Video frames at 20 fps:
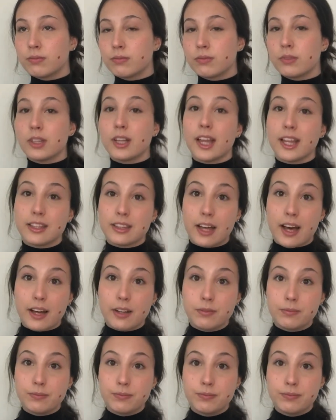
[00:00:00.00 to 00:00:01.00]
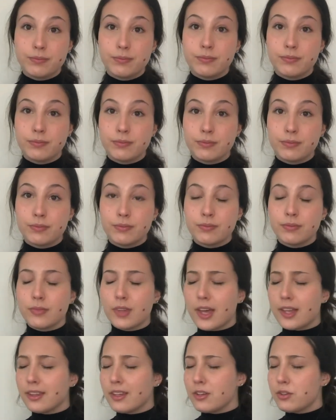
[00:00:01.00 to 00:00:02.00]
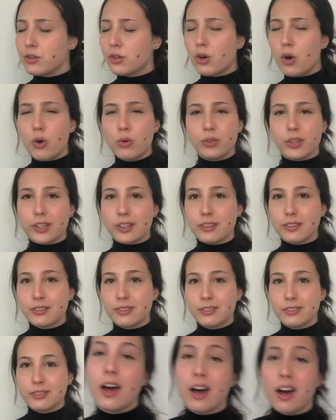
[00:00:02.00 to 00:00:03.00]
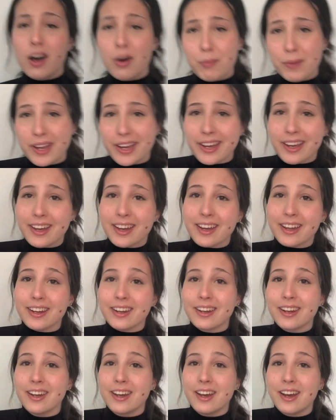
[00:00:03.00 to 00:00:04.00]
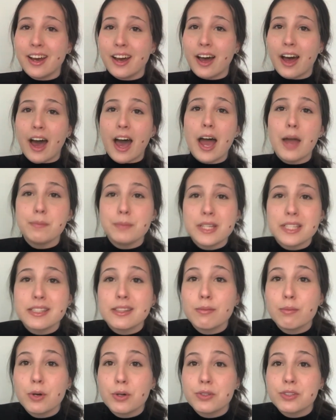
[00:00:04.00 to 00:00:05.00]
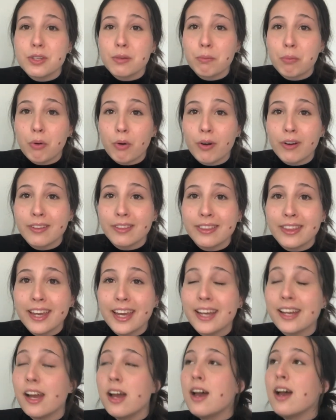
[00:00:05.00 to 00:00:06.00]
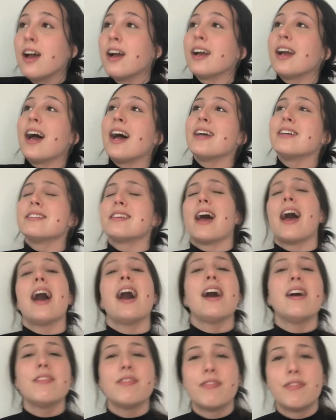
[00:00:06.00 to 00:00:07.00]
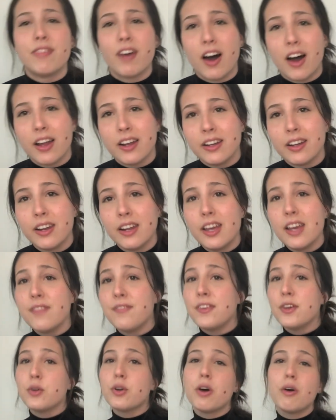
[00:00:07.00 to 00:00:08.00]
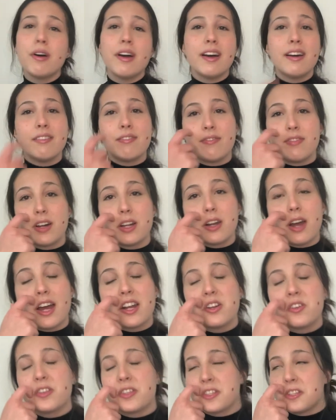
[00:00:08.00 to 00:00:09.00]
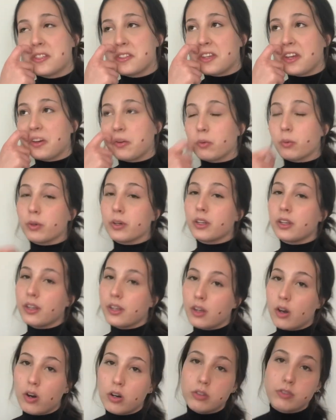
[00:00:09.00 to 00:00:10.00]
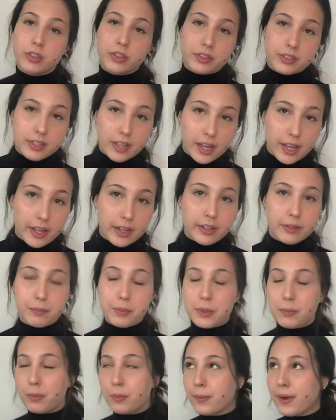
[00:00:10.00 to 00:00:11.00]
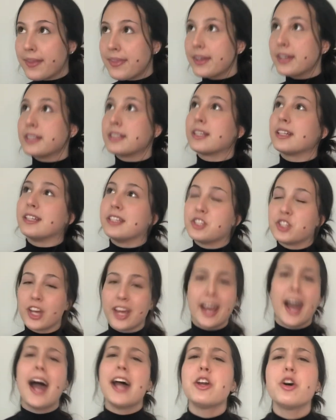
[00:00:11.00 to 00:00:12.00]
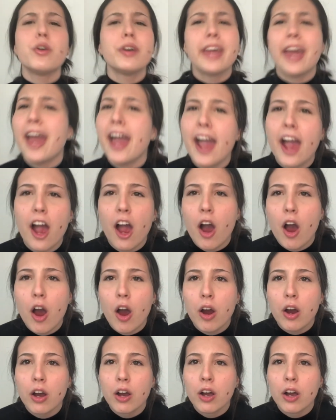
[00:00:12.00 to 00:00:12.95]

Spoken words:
Like that. And then you're golden. Oh my god. I missed the most important thing. Guys, have fun. If you don't have fun, I know this is like really oversaid and people might think it's cliche. I don't care.